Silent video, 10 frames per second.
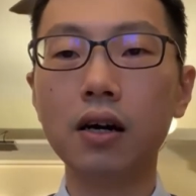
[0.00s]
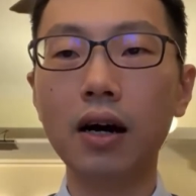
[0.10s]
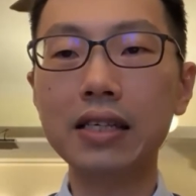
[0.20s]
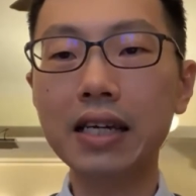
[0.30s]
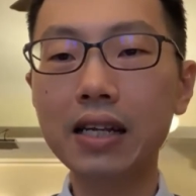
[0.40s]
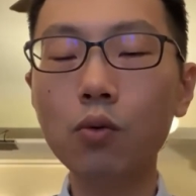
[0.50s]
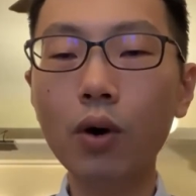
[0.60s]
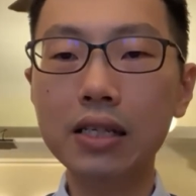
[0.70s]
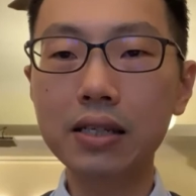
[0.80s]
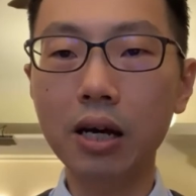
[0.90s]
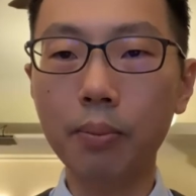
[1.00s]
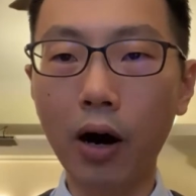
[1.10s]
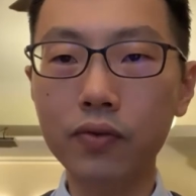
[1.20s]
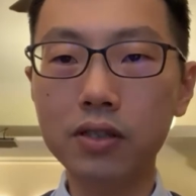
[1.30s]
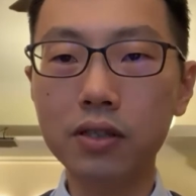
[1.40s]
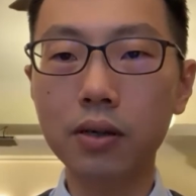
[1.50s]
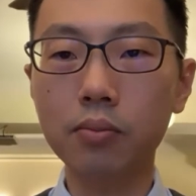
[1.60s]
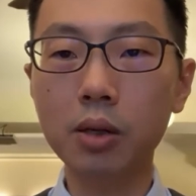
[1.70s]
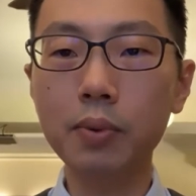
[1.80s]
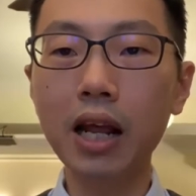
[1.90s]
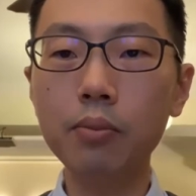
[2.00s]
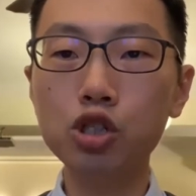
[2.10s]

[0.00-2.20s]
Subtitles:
Exactly what is it about? Maybe let me